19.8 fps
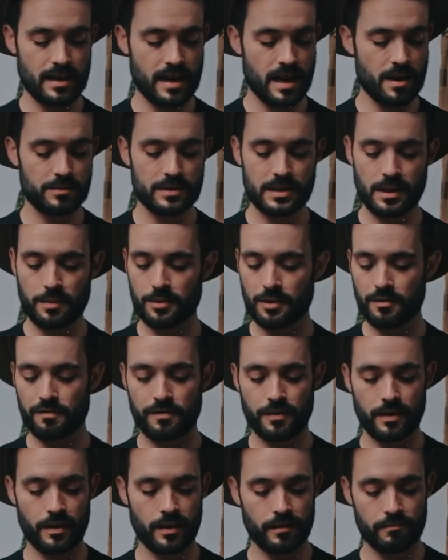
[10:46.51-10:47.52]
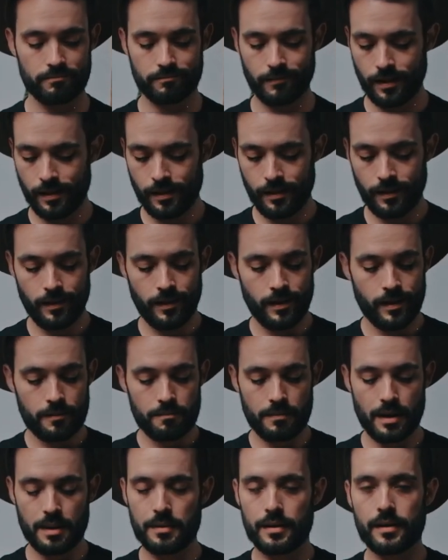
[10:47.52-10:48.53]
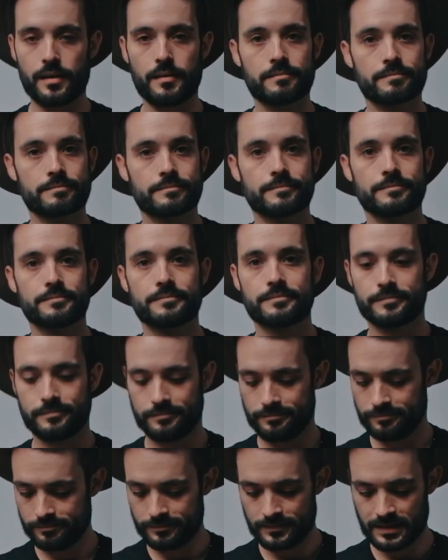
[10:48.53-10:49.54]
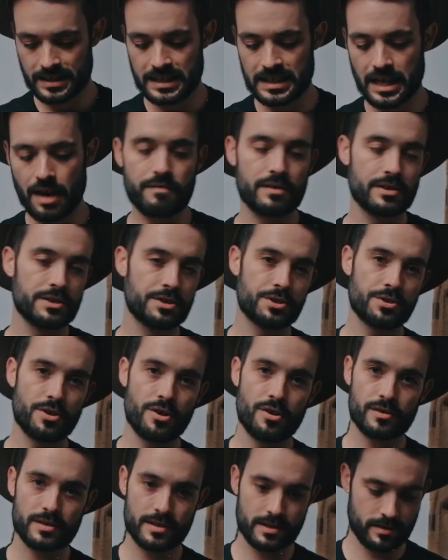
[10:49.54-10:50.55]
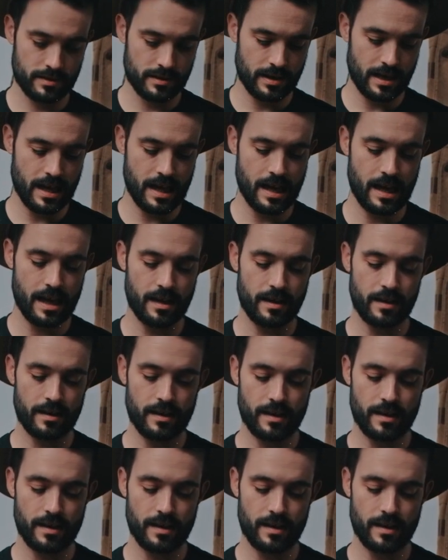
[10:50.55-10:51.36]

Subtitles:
I was able to fit maybe 7 shirts and